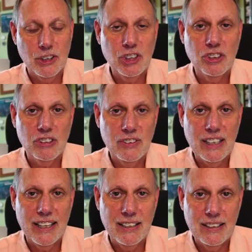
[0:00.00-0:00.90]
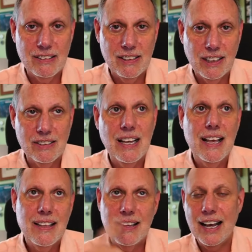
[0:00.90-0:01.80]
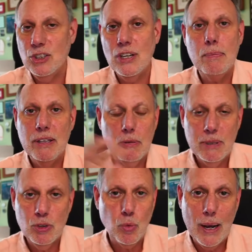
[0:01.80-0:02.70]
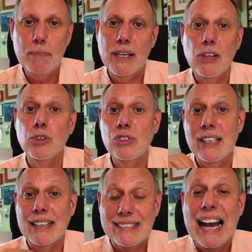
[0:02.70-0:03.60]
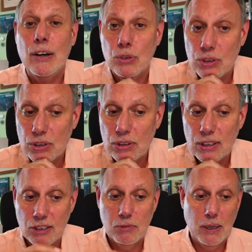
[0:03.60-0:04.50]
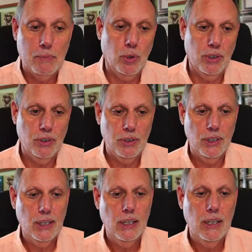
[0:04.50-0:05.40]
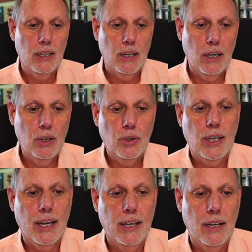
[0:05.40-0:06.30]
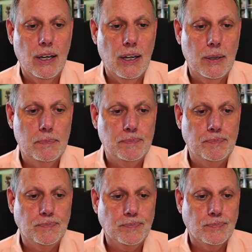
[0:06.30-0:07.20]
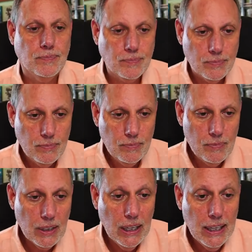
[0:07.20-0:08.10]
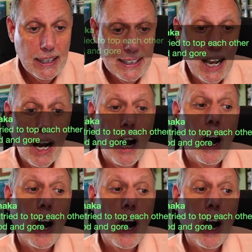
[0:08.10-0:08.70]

versions of a lot of these things. I do not believe it means wiping those things out, is my point. Okay. Um, yeah,